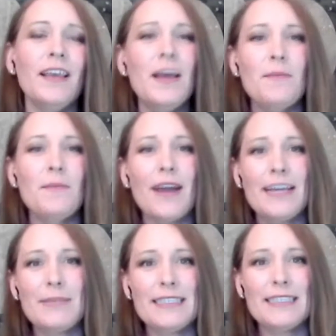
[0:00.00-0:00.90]
My
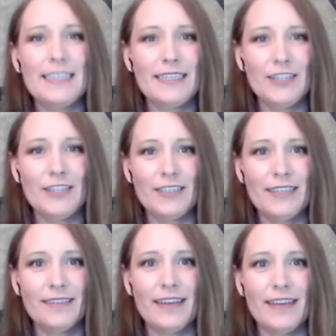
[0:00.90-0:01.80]
name is Denise
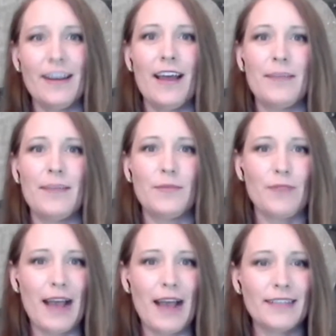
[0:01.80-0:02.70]
Chilton and I am
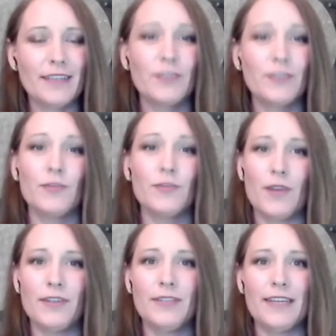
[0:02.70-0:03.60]
the RASC
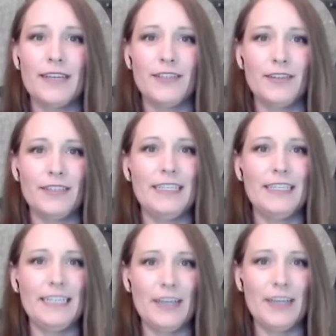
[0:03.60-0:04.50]
Toronto Centre
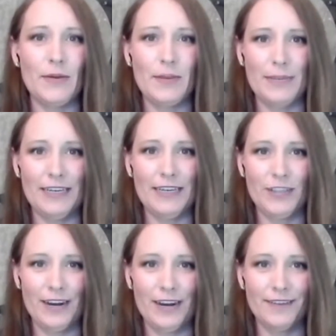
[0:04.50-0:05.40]
DDO Committee
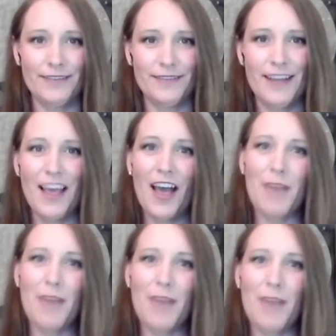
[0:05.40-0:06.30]
Chair.
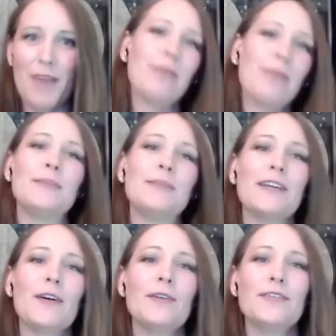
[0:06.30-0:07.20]
I'm happy to be your
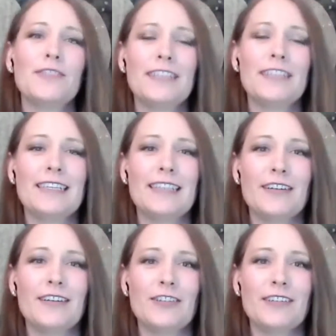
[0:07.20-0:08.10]
host for tonight's
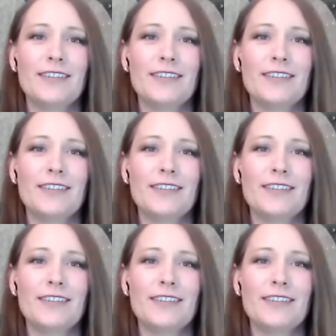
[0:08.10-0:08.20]
lecture.